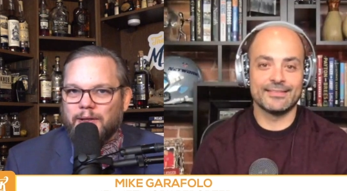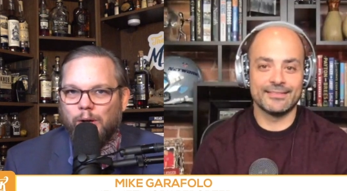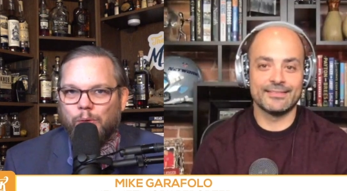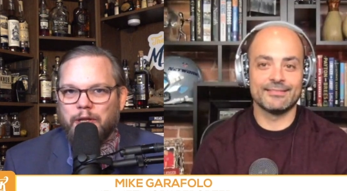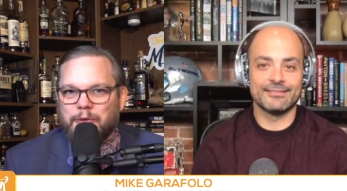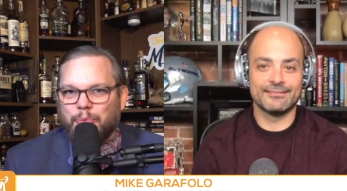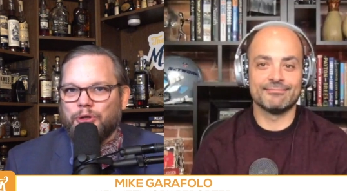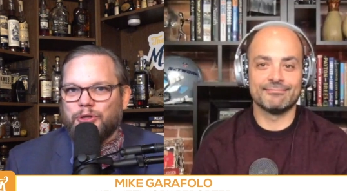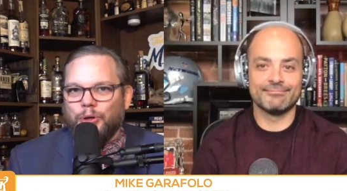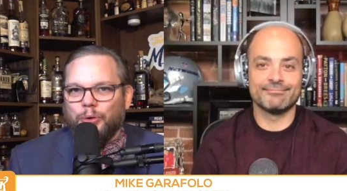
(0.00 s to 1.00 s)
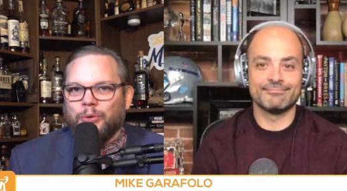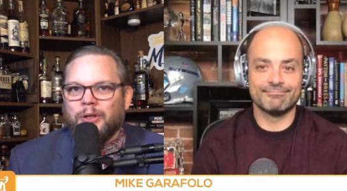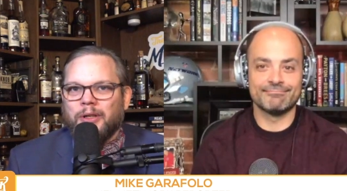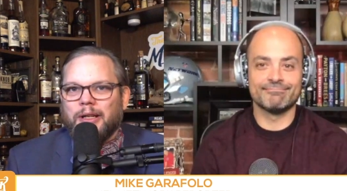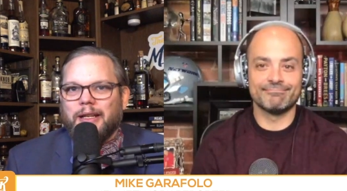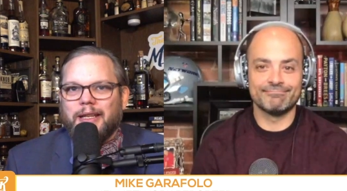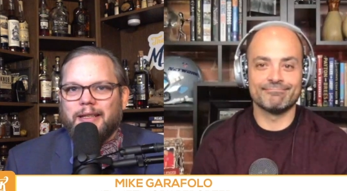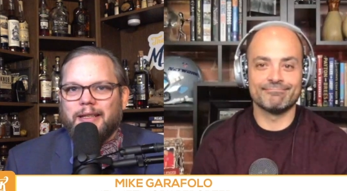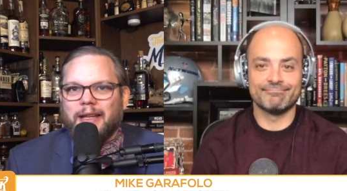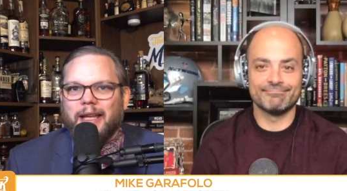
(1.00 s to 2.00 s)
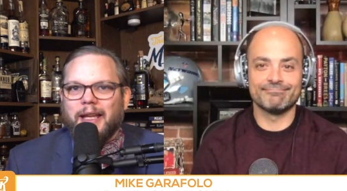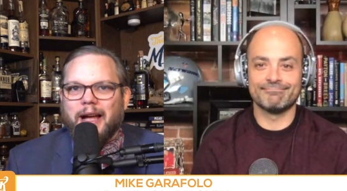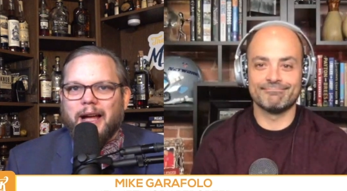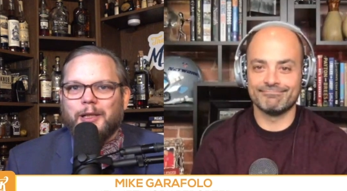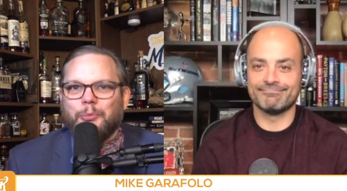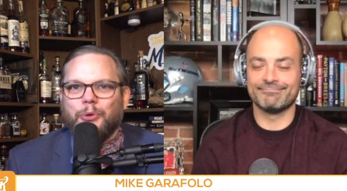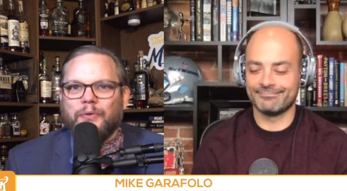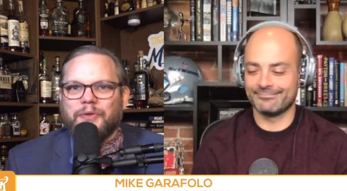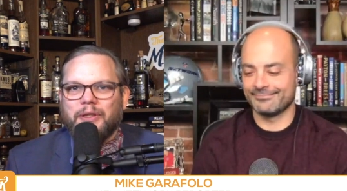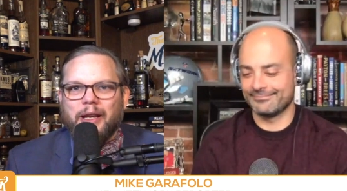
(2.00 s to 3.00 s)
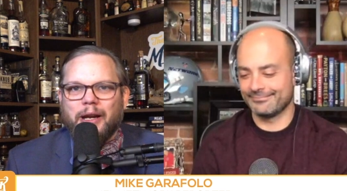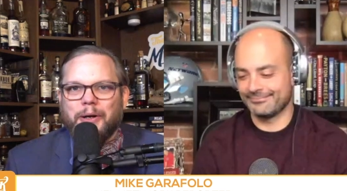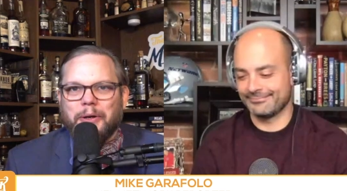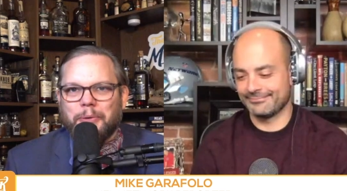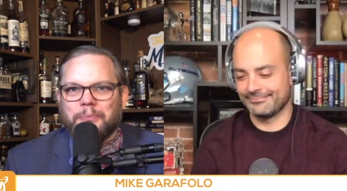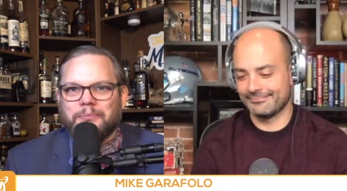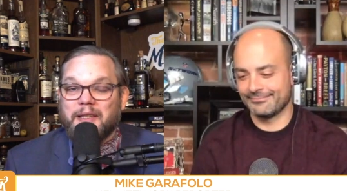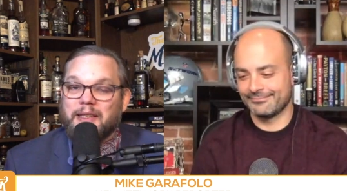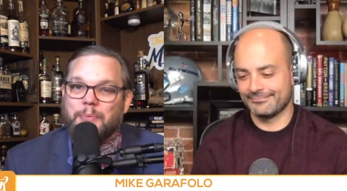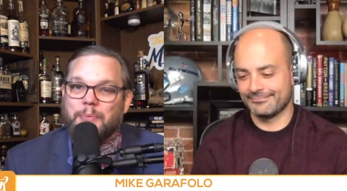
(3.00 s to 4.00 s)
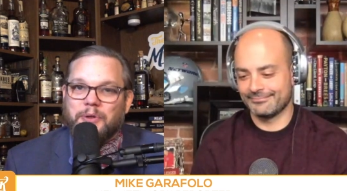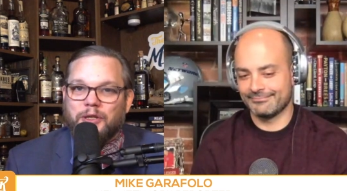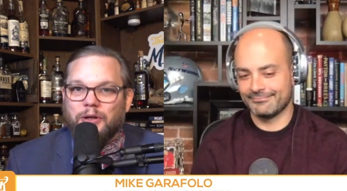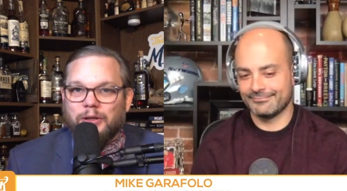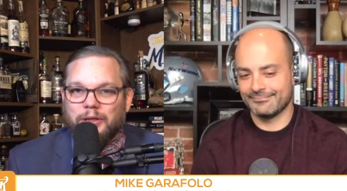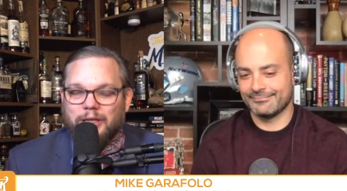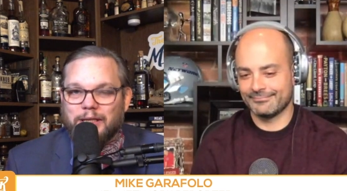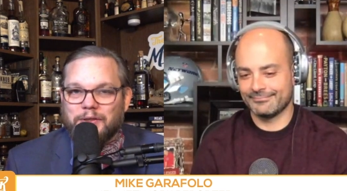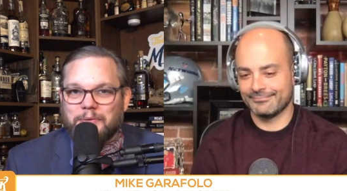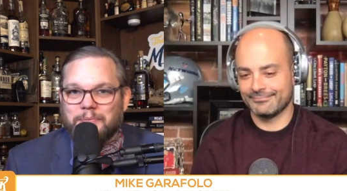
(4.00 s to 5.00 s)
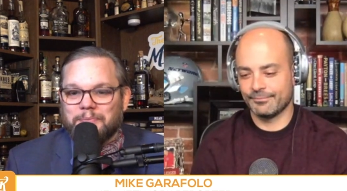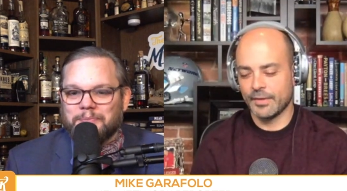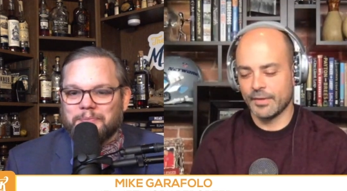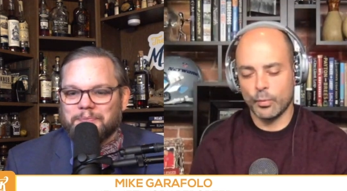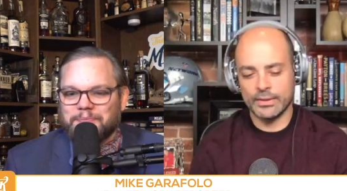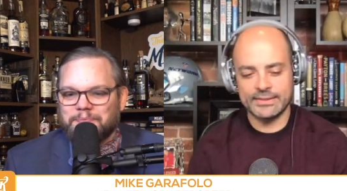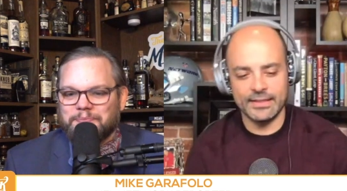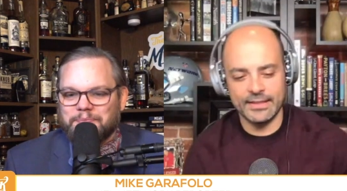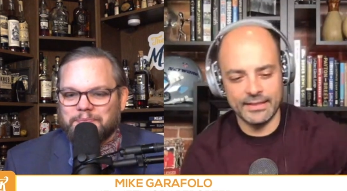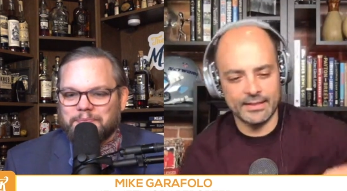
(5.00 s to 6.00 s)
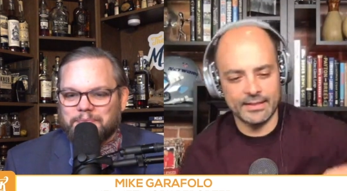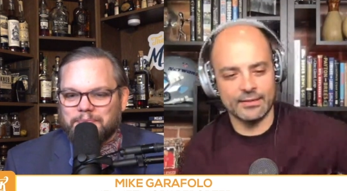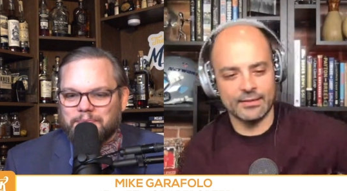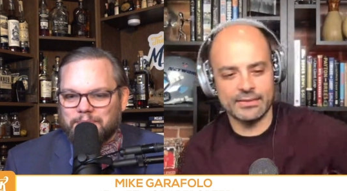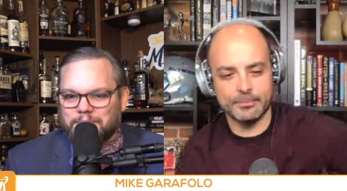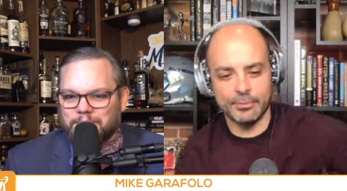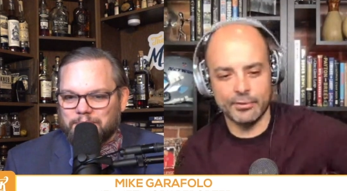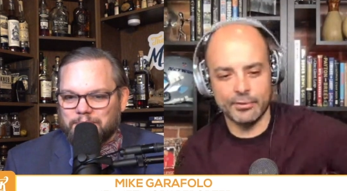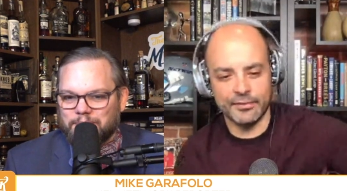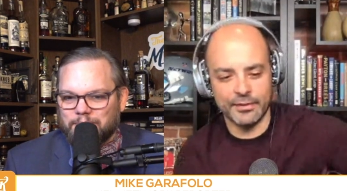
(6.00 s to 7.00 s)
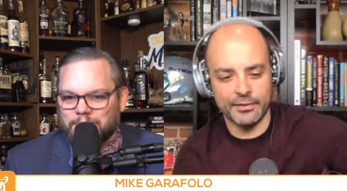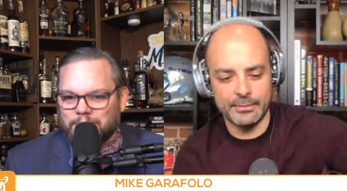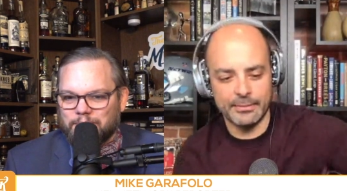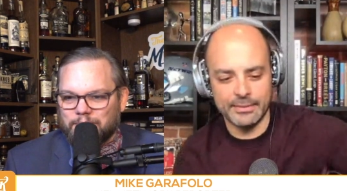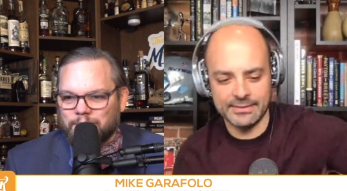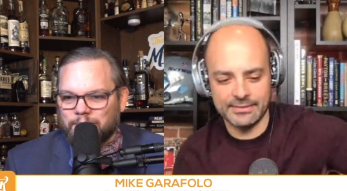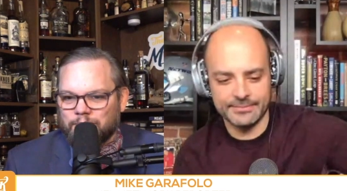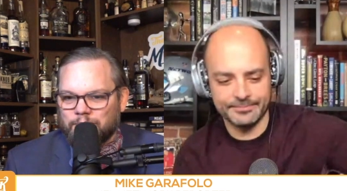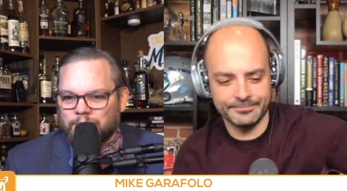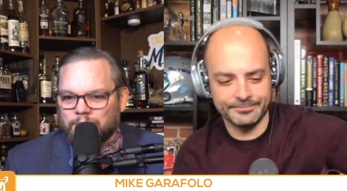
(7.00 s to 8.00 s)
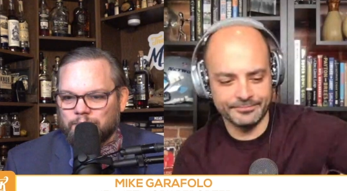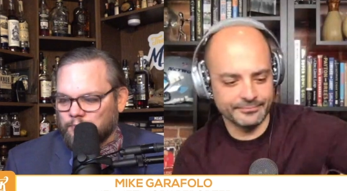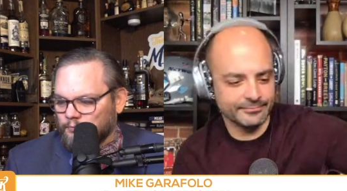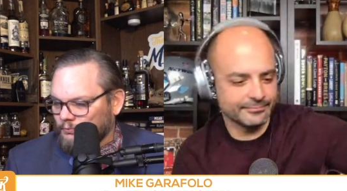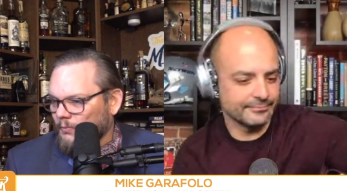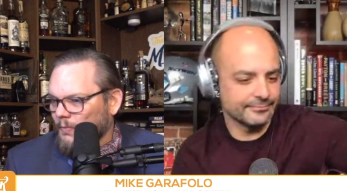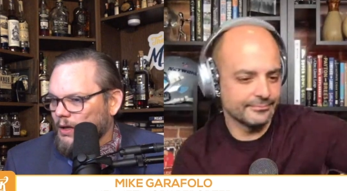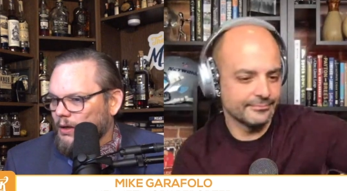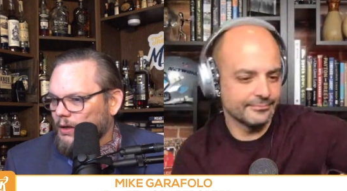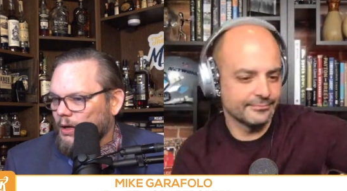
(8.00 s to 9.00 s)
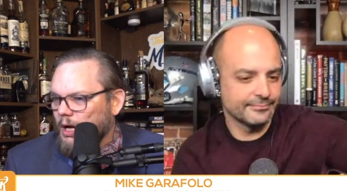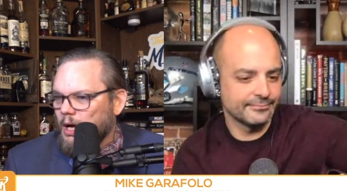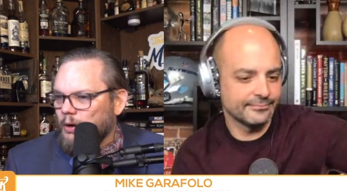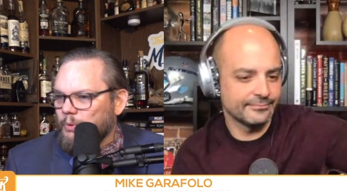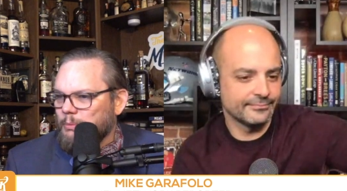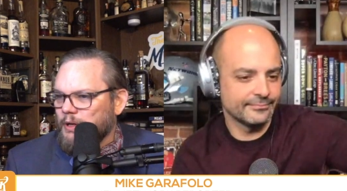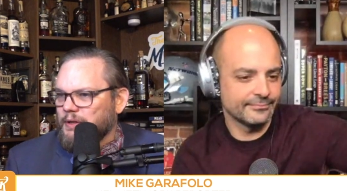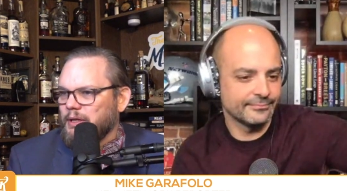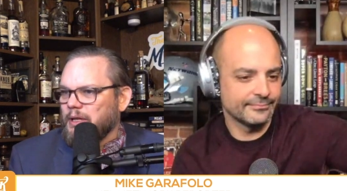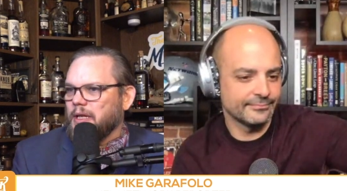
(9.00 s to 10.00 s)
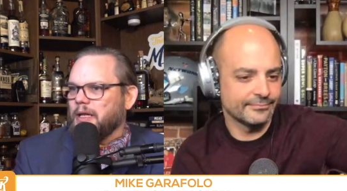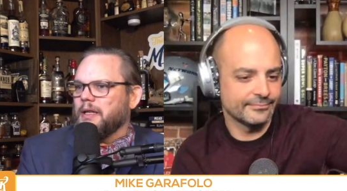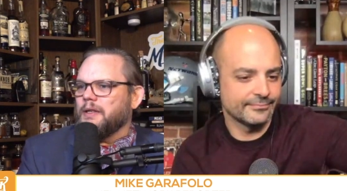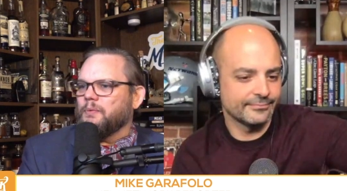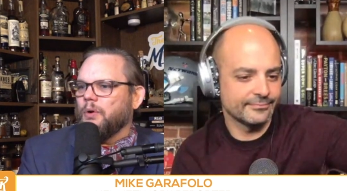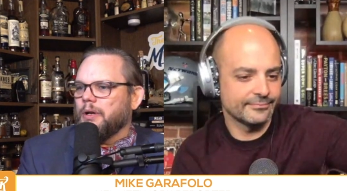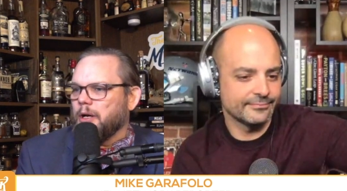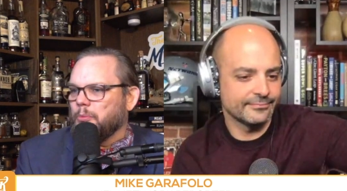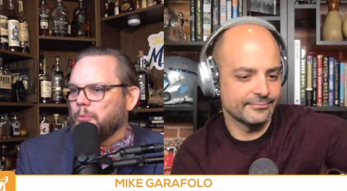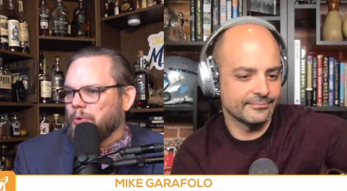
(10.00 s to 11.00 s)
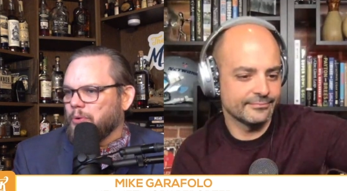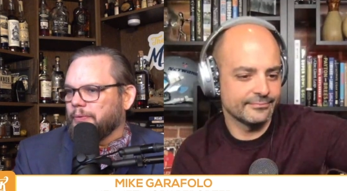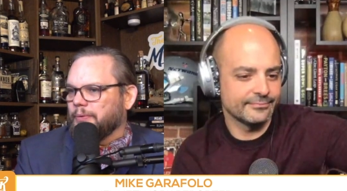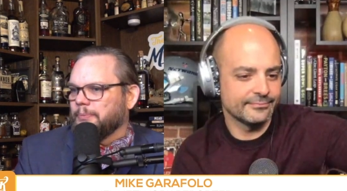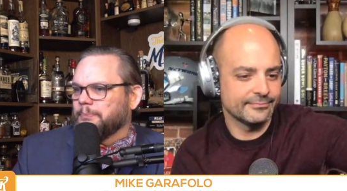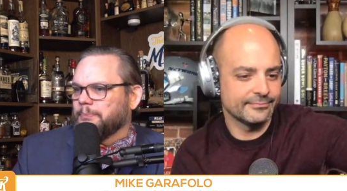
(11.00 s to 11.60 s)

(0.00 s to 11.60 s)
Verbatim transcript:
Speaker 1: always pushed you in a higher proof scenario, except in your early days.
Speaker 2: What's the uh, what's the proof on the Remus?
Speaker 1: Uh, Remus is 100 proof.